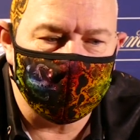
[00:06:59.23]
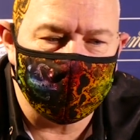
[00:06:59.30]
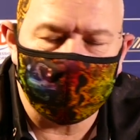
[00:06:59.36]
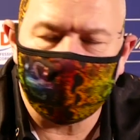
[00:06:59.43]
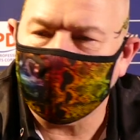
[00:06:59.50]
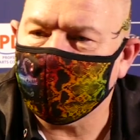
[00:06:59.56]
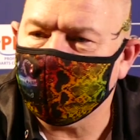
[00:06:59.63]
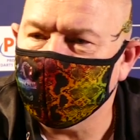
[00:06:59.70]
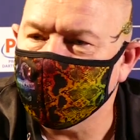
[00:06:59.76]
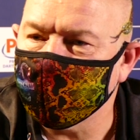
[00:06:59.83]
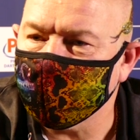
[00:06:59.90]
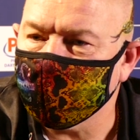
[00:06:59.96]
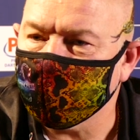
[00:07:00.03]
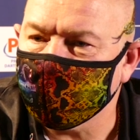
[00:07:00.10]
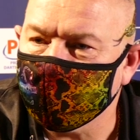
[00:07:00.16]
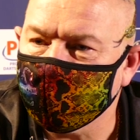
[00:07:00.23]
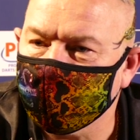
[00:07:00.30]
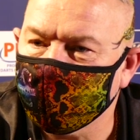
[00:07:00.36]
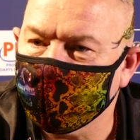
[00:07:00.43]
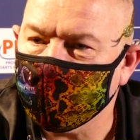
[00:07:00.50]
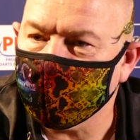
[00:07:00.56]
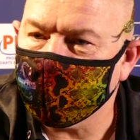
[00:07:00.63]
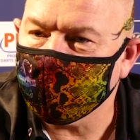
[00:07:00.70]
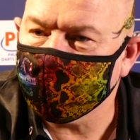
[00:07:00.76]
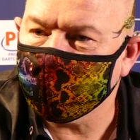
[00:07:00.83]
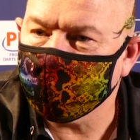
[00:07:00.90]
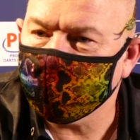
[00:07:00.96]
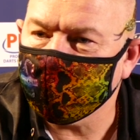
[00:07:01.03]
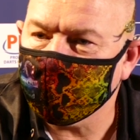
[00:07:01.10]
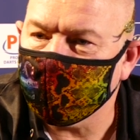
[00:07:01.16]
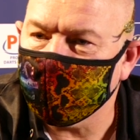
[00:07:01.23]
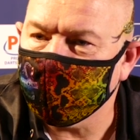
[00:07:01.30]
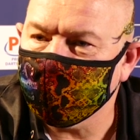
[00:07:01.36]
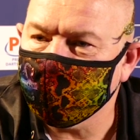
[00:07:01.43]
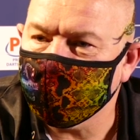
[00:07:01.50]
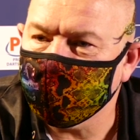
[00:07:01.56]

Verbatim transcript: for that reason because you know